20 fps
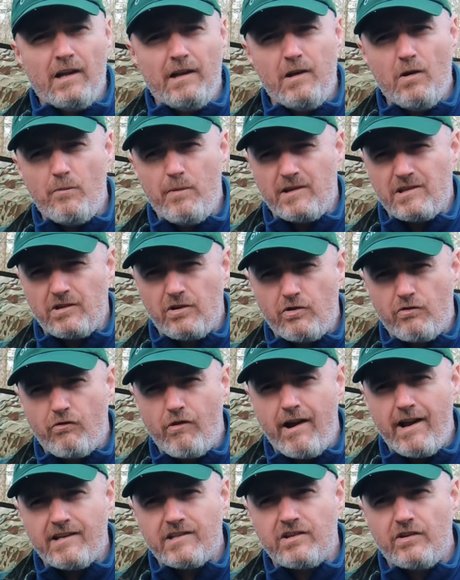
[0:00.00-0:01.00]
little bits of
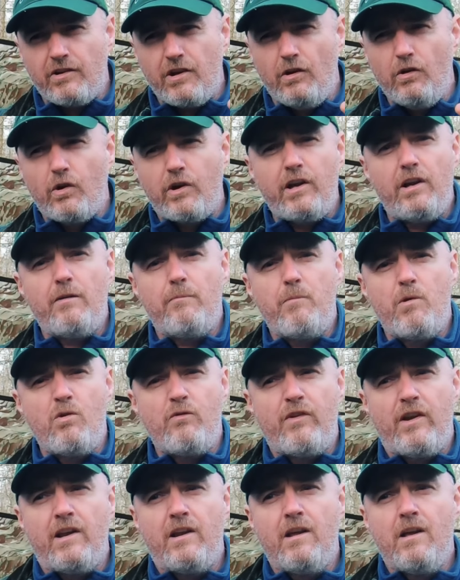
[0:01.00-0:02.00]
grit. So you're looking at
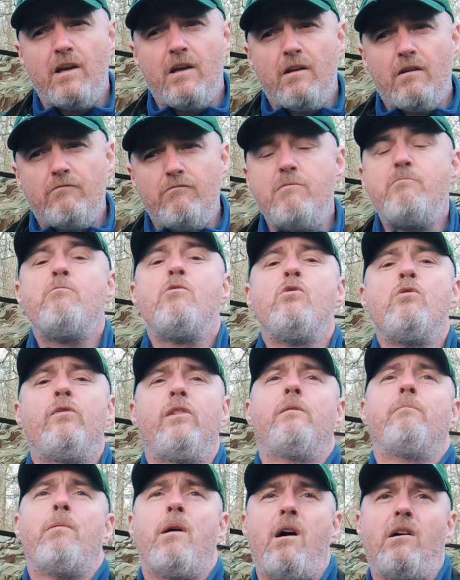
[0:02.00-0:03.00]
removing
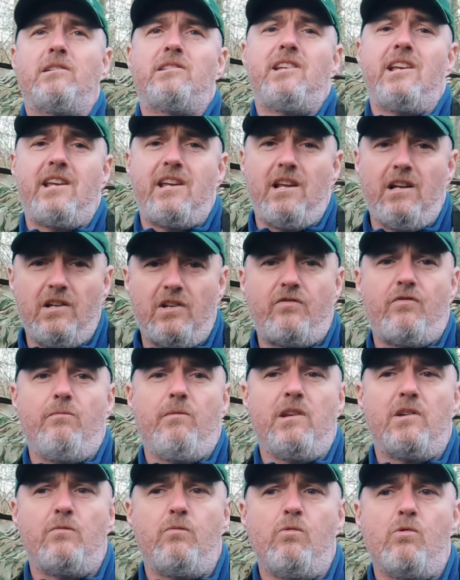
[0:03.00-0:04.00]
particulates
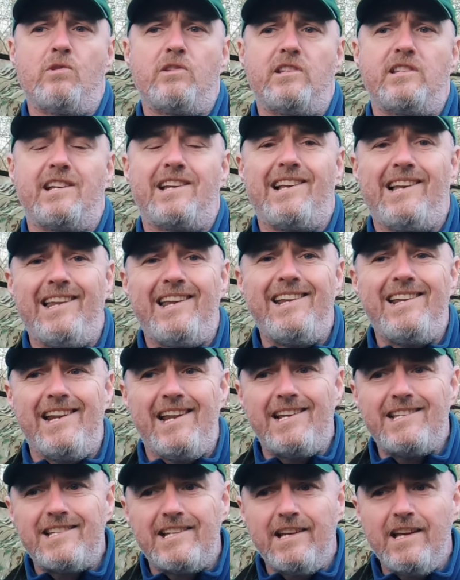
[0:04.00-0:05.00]
from this water to
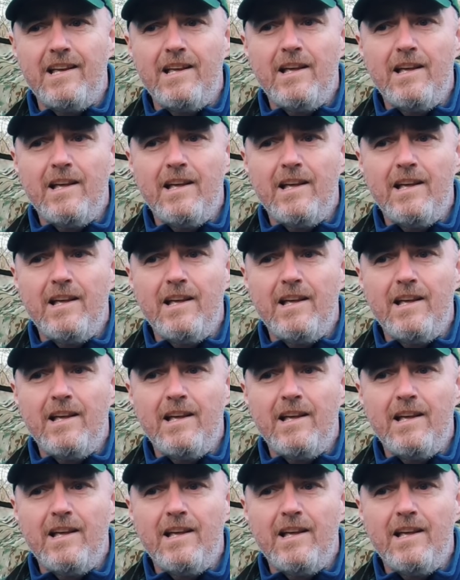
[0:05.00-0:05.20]
clean it,